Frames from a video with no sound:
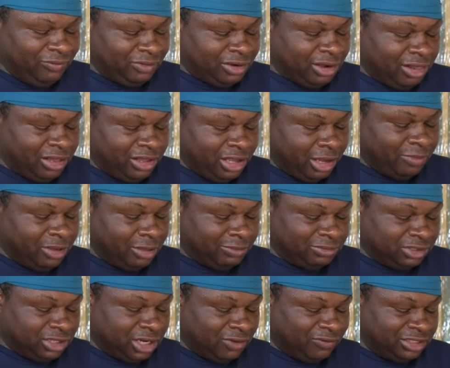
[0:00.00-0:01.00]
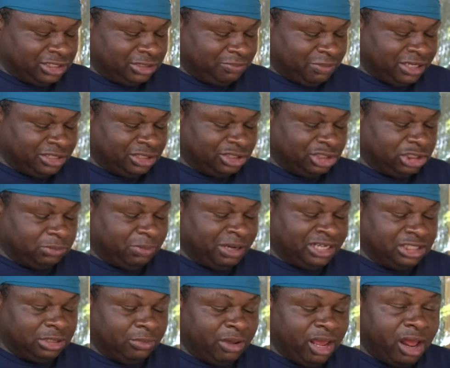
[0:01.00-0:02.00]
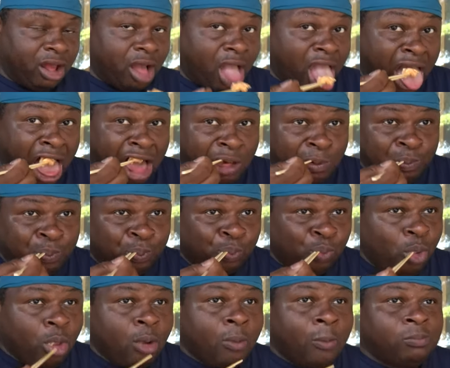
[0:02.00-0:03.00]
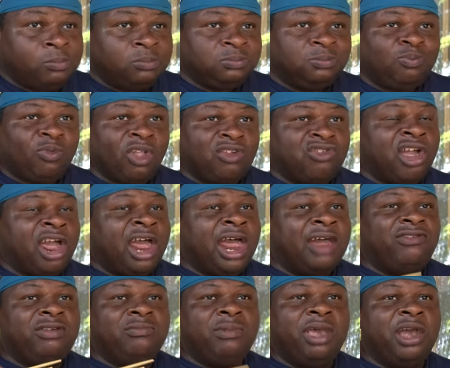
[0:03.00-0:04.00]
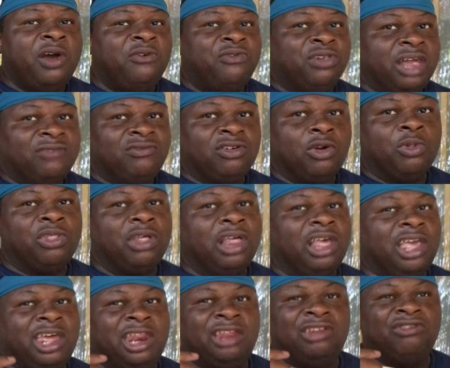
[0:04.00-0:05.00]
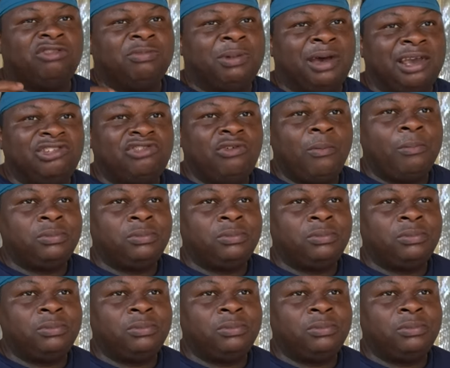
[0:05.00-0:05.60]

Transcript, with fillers: even call it yum yum sauce. It's basically just spicy mayo. It's a heavy mayo flavor with a hidden spice.